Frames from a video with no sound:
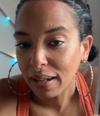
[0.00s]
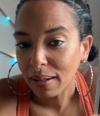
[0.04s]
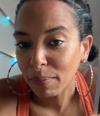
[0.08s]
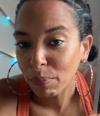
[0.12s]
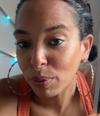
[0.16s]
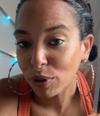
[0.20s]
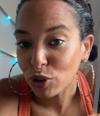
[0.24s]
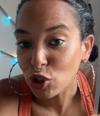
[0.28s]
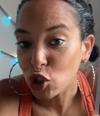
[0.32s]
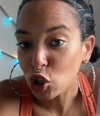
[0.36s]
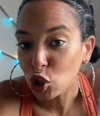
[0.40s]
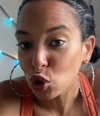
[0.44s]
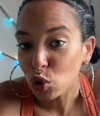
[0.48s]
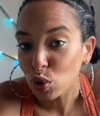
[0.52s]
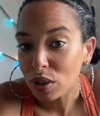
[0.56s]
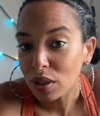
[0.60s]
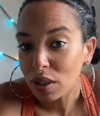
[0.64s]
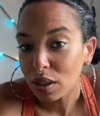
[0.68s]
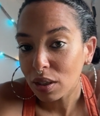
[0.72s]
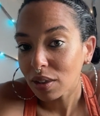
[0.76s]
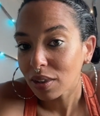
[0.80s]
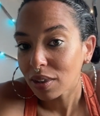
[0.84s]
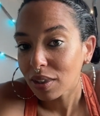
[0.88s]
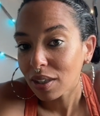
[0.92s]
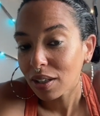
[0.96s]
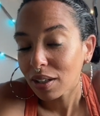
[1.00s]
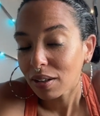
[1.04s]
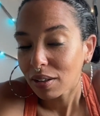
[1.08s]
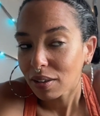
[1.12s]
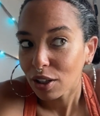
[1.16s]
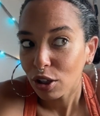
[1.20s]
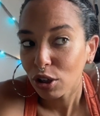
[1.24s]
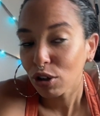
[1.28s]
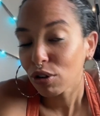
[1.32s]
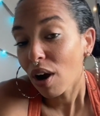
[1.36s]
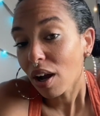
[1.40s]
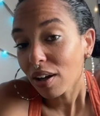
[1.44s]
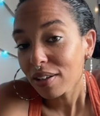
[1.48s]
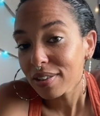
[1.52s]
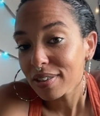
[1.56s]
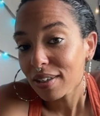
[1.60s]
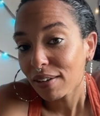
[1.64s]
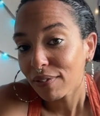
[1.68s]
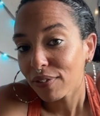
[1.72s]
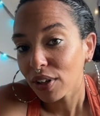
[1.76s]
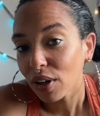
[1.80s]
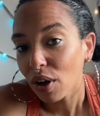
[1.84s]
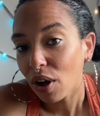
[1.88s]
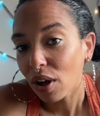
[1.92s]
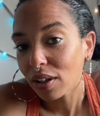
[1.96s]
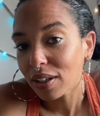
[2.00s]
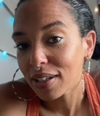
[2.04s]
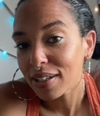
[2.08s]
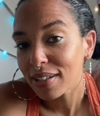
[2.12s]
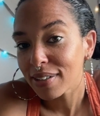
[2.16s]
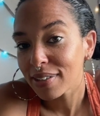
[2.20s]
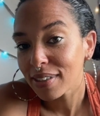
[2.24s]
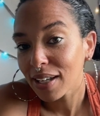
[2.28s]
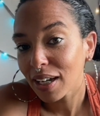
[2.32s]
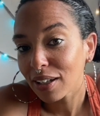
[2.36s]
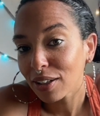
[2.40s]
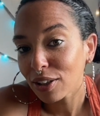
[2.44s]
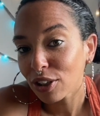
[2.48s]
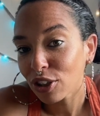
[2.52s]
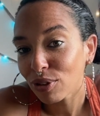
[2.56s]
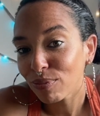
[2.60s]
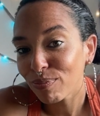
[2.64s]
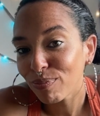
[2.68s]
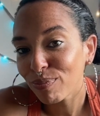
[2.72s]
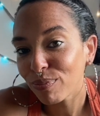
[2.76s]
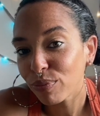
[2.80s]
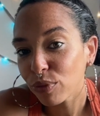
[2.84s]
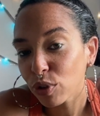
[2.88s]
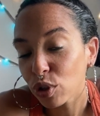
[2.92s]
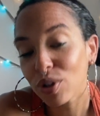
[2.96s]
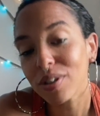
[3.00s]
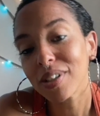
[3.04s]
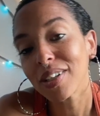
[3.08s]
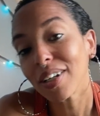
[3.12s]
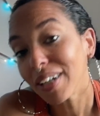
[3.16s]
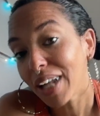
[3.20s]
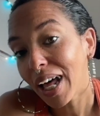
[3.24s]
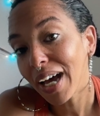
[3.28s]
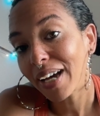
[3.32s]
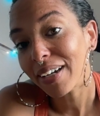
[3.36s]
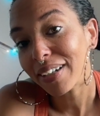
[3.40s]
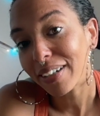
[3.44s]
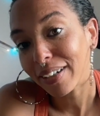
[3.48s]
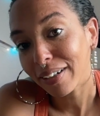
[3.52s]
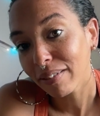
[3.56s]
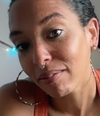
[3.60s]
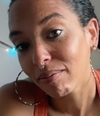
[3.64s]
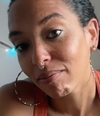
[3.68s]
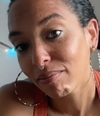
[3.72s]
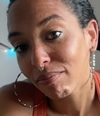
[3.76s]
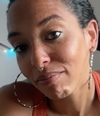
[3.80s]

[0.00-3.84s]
But the crux of it all is that you're still lying.